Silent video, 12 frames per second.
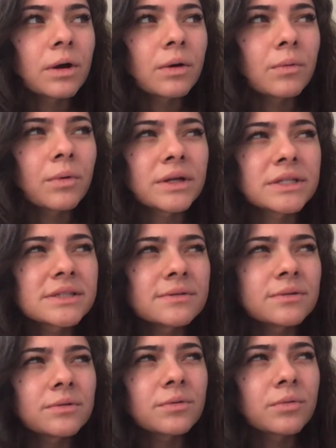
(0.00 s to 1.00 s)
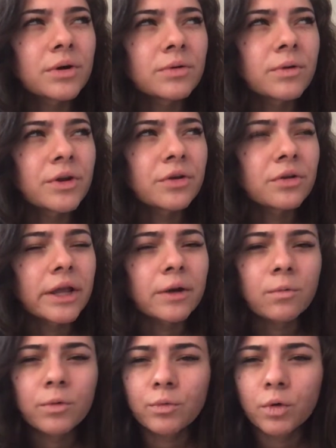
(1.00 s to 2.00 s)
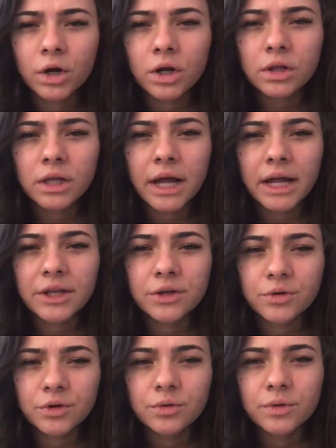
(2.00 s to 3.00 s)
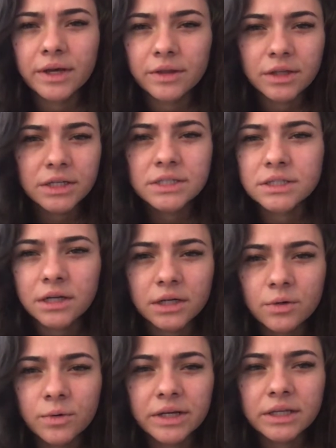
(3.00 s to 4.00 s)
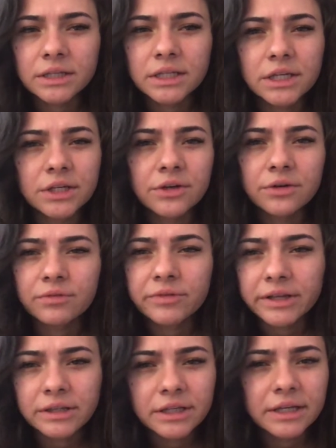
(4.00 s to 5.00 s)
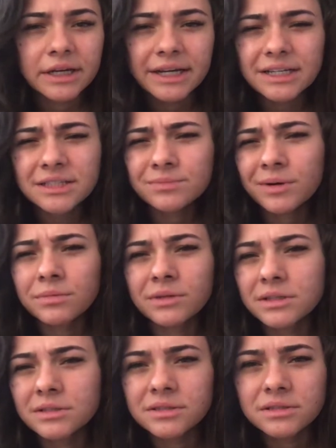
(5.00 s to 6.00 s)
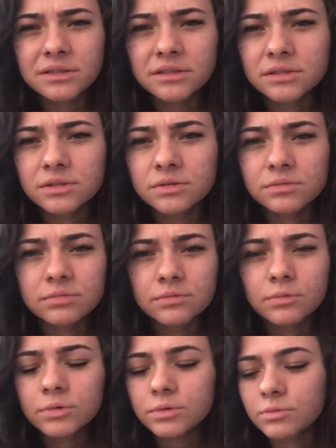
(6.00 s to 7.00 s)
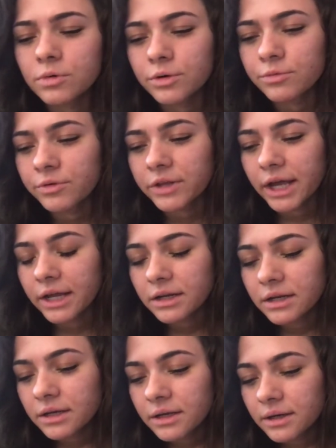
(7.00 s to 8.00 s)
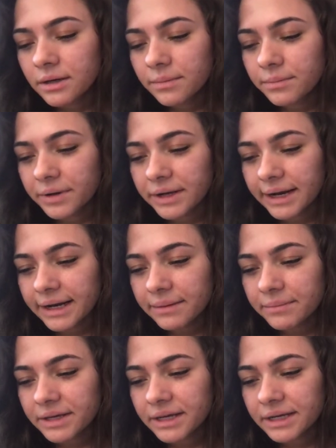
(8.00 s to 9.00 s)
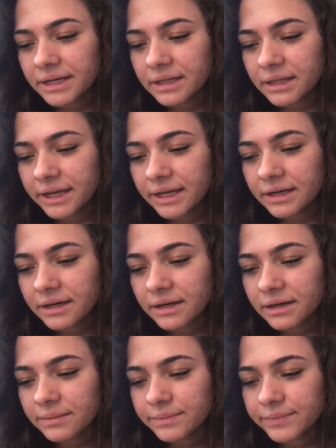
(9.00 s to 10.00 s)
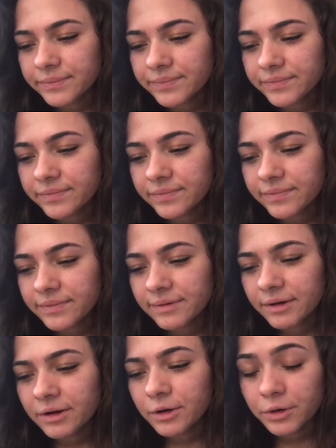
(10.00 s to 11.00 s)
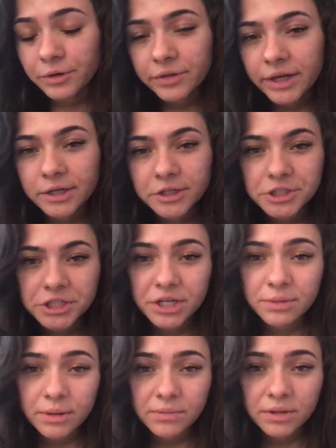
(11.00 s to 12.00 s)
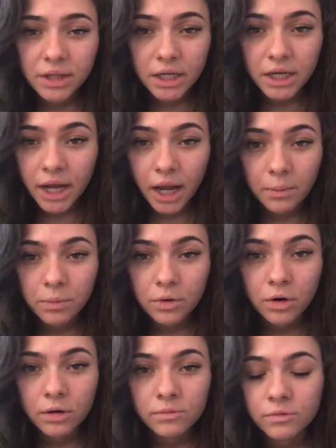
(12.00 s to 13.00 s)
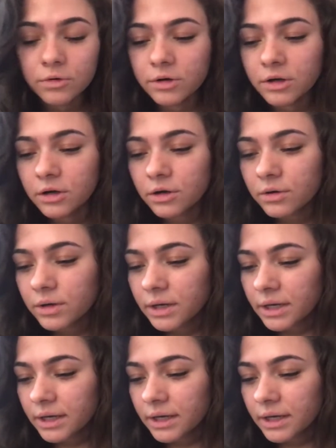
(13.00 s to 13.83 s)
What is it the word when you're like we work a lot, you you get things done quickly, you're friendly. I guess bubbly is, is the word for that. But I am getting like um an earth energy, he may be like a Capricorn Virgo.